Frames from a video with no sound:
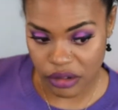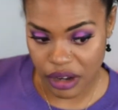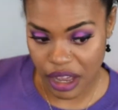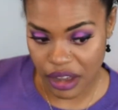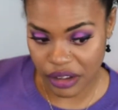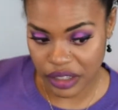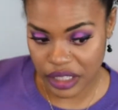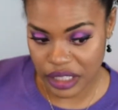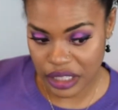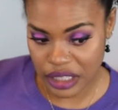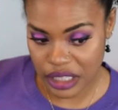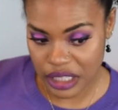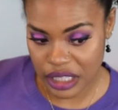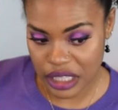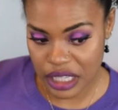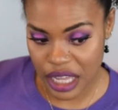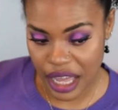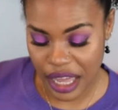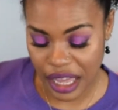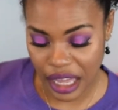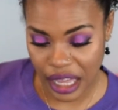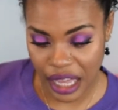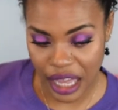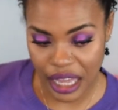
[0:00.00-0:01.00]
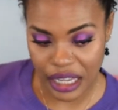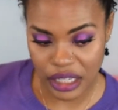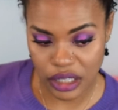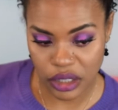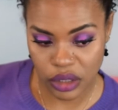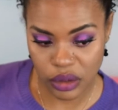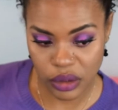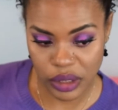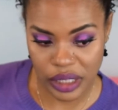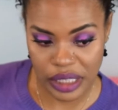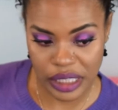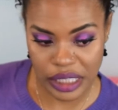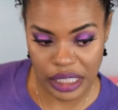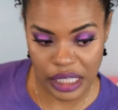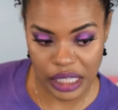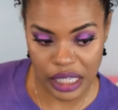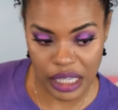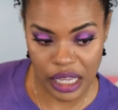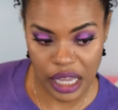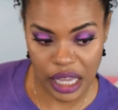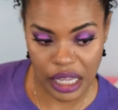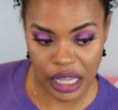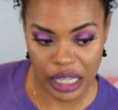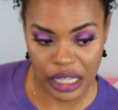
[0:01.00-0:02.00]
Now, in the light, I do
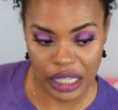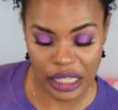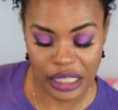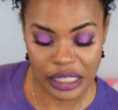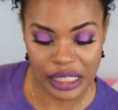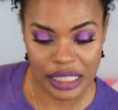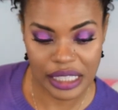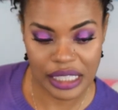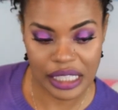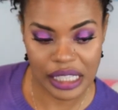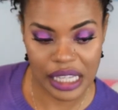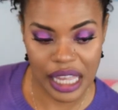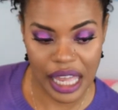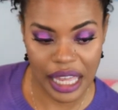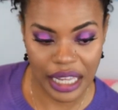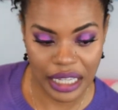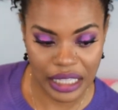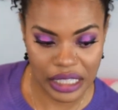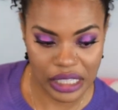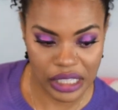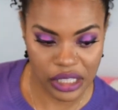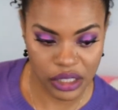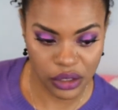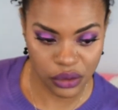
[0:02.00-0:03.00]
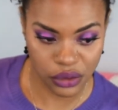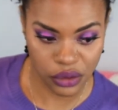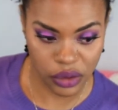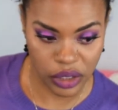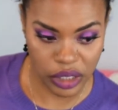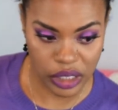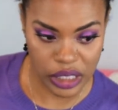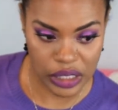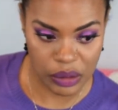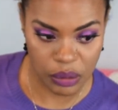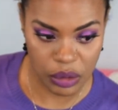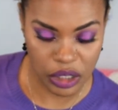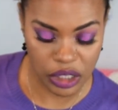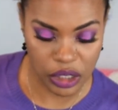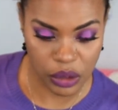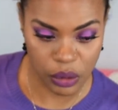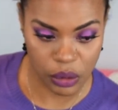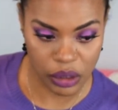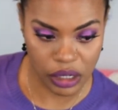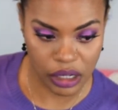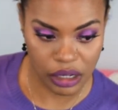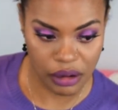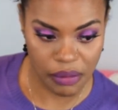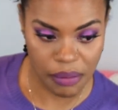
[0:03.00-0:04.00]
see a slight difference
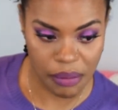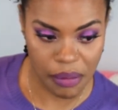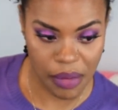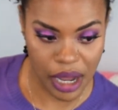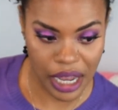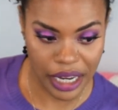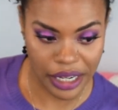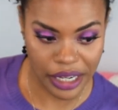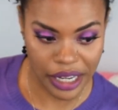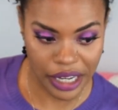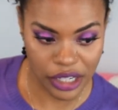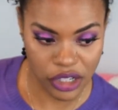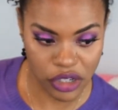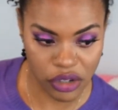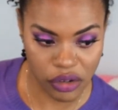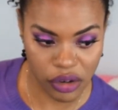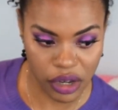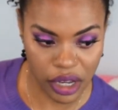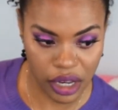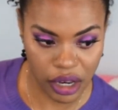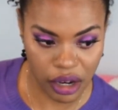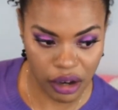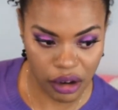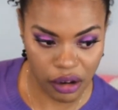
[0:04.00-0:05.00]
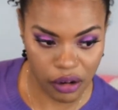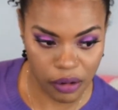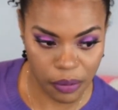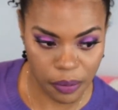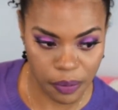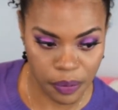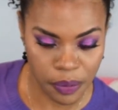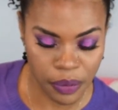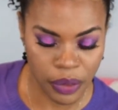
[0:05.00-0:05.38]
between my natural hair,